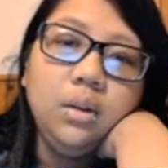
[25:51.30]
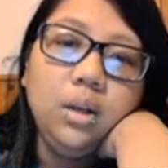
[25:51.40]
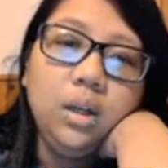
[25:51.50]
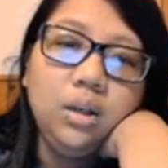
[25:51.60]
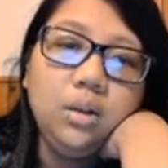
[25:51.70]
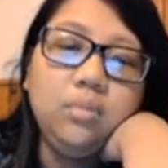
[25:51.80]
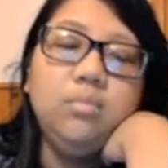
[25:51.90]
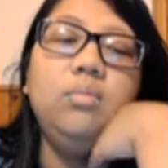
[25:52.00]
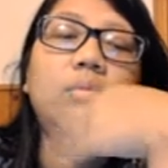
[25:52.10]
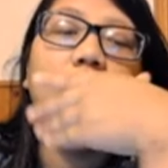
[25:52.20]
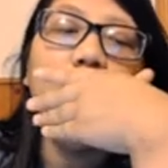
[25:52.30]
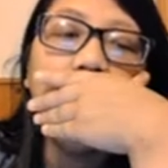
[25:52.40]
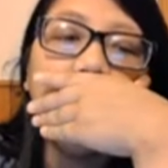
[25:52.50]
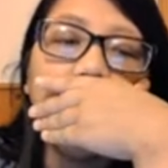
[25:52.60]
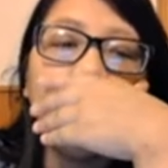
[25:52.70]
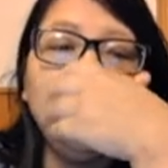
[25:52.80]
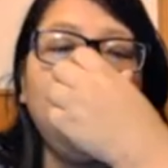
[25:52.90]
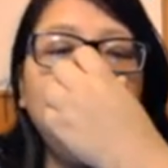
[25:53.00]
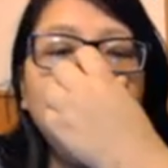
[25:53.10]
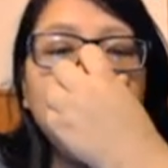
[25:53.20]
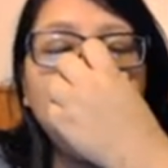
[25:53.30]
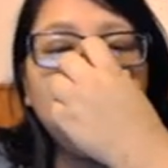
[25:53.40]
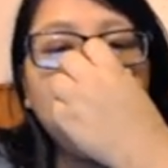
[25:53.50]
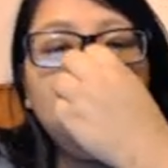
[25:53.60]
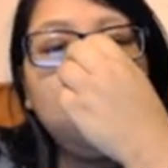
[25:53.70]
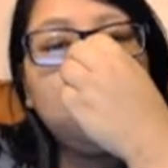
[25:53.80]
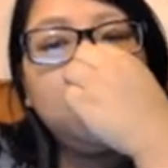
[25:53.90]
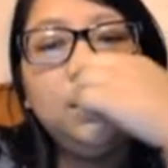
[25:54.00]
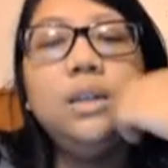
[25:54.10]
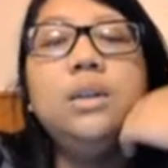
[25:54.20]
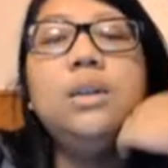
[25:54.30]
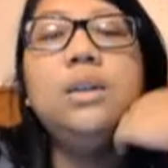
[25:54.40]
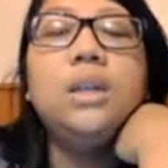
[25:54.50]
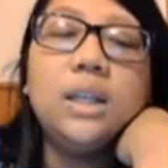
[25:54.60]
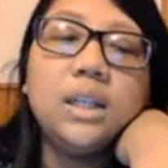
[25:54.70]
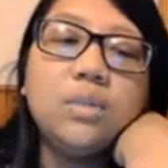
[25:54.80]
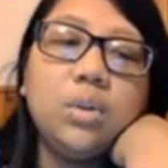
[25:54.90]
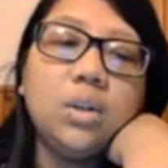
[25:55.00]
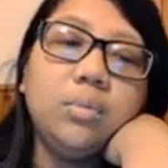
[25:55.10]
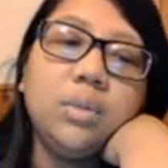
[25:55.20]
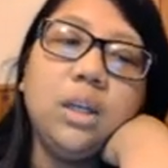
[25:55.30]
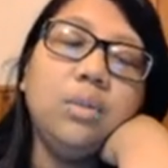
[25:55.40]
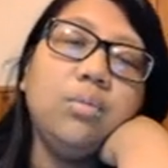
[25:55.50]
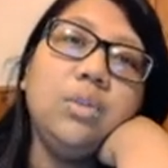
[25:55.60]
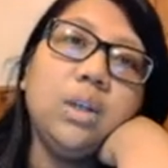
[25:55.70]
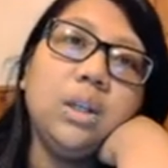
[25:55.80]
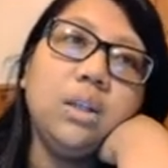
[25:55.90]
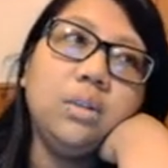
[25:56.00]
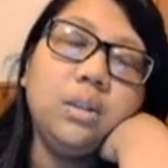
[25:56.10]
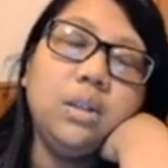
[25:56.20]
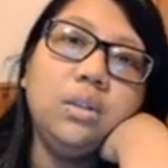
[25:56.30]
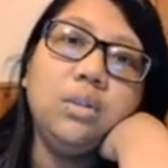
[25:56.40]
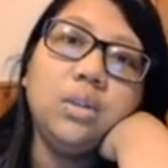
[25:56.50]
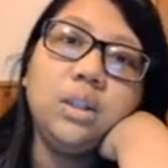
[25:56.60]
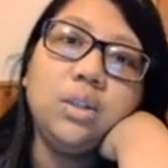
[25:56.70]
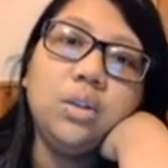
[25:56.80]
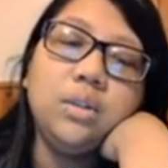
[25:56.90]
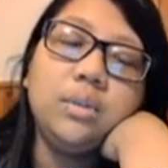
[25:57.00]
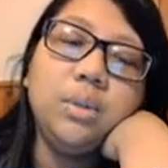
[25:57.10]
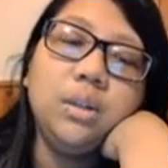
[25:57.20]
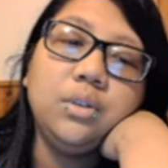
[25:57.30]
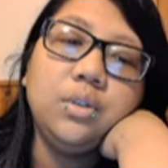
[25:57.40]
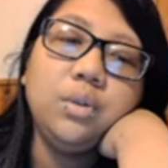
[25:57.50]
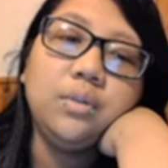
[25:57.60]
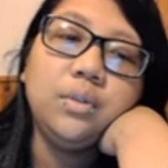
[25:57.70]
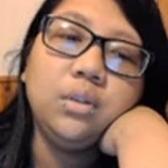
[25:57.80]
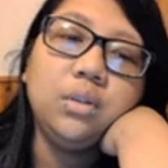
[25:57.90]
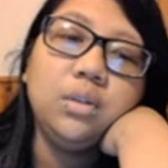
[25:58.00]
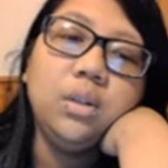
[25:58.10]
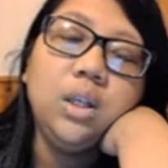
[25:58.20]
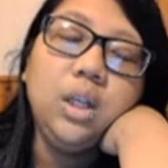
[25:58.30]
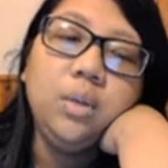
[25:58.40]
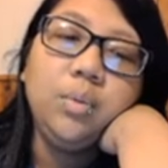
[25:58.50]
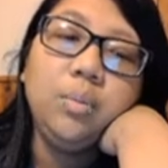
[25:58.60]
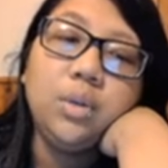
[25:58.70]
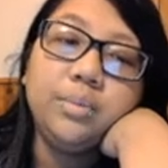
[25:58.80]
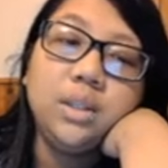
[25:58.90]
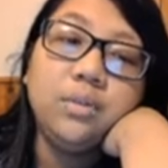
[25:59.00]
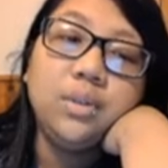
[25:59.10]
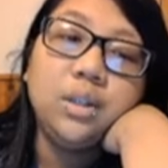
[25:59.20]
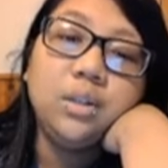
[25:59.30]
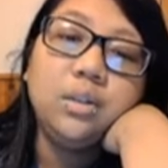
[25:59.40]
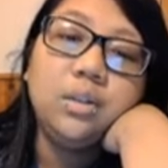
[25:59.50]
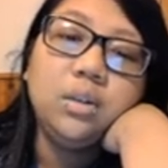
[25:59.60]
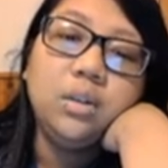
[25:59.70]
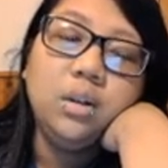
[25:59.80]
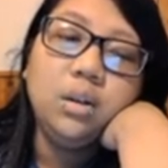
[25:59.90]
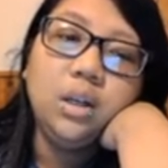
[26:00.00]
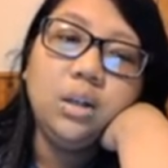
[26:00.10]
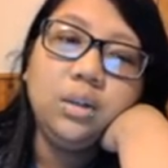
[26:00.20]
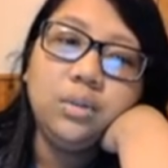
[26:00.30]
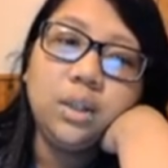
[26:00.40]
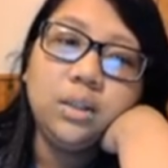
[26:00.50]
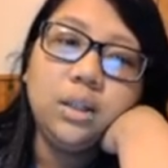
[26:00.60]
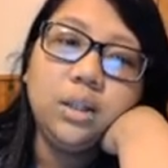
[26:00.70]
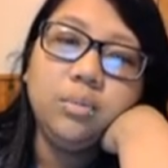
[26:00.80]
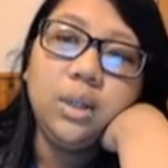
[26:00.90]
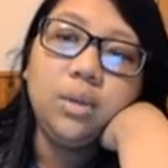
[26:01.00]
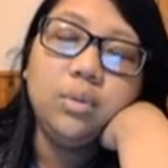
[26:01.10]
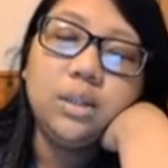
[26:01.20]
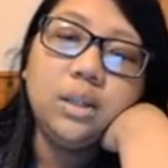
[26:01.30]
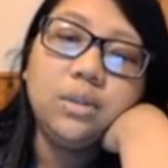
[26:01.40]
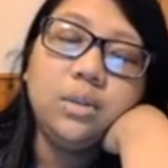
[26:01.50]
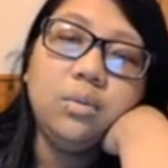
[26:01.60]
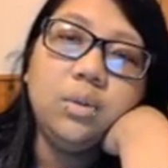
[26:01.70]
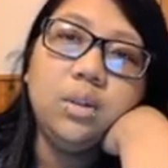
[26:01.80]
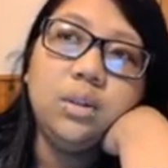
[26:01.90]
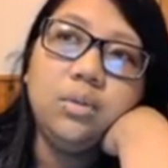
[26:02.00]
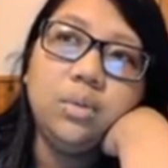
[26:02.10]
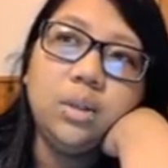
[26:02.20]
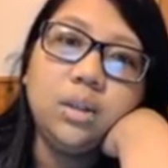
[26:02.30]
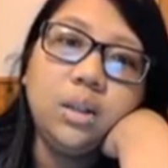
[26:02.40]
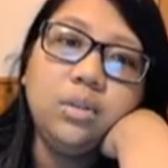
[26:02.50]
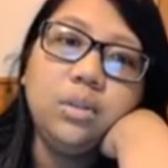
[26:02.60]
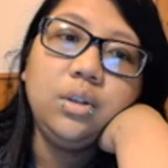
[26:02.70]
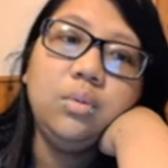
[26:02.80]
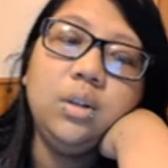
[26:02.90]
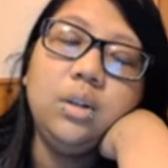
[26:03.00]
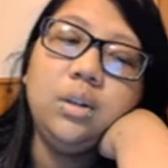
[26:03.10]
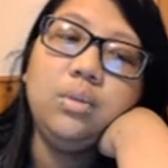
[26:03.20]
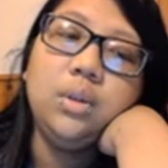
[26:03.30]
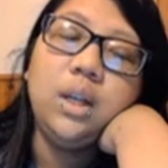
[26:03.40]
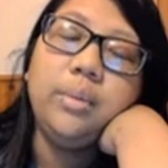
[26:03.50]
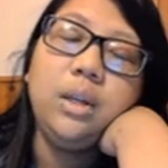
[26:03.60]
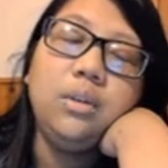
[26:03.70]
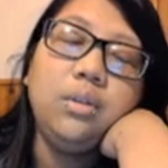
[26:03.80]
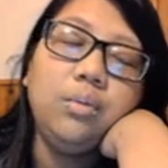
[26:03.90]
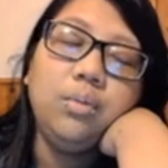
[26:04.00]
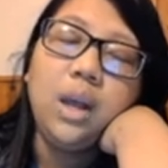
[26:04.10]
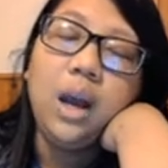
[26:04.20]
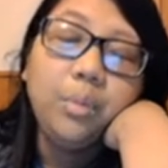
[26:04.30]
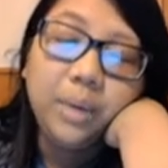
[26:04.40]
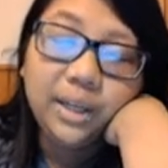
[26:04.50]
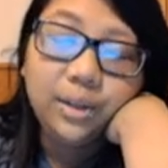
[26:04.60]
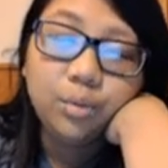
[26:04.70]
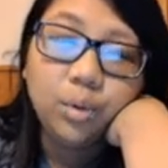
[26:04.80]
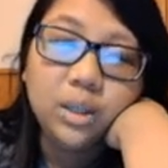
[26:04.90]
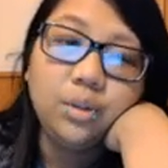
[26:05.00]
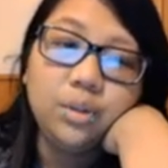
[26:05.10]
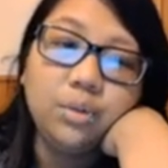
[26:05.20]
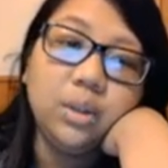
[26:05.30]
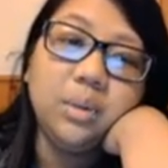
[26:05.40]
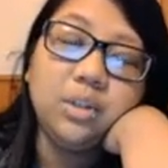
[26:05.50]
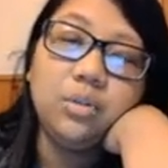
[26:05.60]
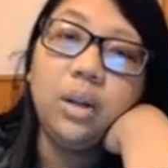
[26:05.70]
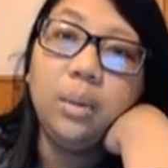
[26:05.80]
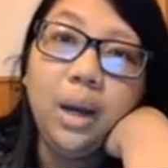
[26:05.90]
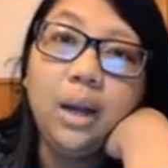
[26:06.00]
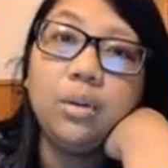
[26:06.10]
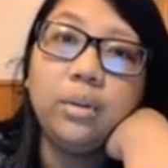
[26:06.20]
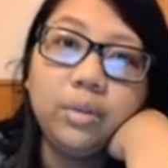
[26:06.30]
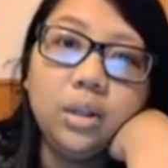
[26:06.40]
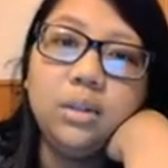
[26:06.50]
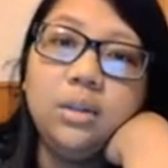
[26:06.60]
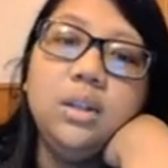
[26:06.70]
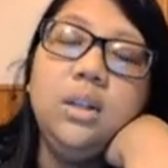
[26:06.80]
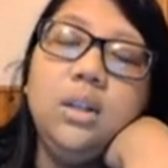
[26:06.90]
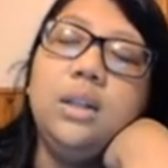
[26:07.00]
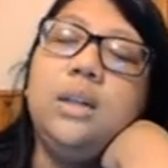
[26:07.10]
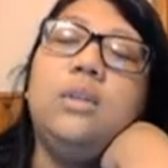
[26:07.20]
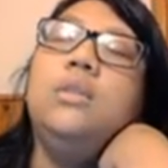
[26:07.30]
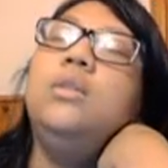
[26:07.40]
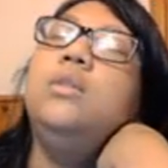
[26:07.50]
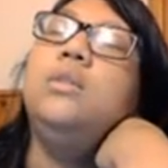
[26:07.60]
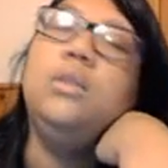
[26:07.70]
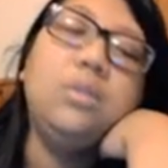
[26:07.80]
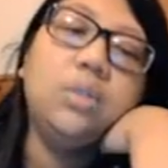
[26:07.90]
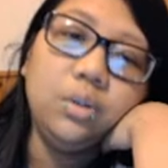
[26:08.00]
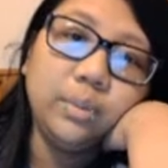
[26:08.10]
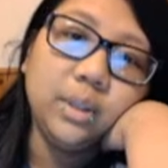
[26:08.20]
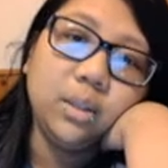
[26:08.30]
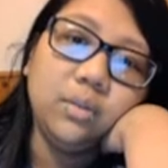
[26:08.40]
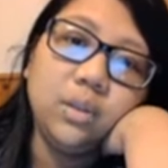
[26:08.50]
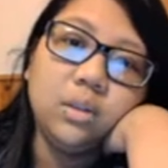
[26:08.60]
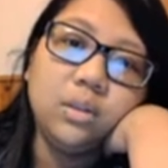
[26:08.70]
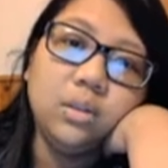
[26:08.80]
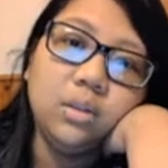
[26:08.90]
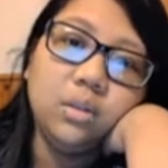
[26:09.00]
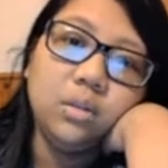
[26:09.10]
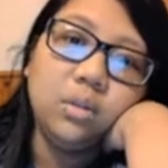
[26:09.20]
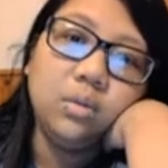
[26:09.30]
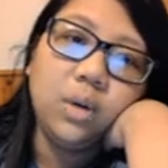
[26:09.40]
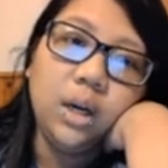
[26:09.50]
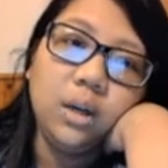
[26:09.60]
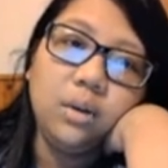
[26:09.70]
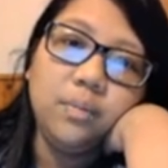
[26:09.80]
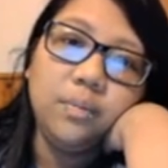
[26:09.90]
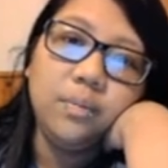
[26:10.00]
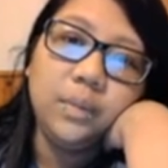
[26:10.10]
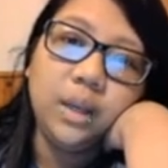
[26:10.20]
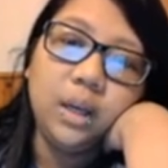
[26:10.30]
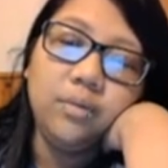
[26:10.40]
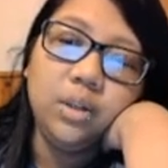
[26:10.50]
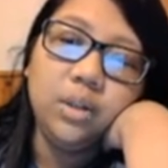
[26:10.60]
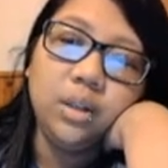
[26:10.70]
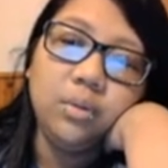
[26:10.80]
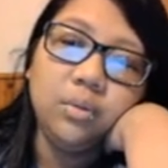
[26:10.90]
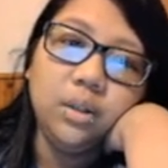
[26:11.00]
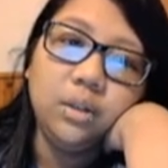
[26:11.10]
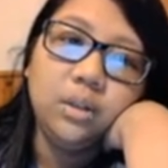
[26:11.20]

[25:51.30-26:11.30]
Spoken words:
Now this shirt, it gets more complicated when you get into like shirts because you have to be more specific. You got to tell them like what size do you want, what color do want, how many do you want? Do you want the picture on the back or the front? Like you can do specifics. So I haven't done that one.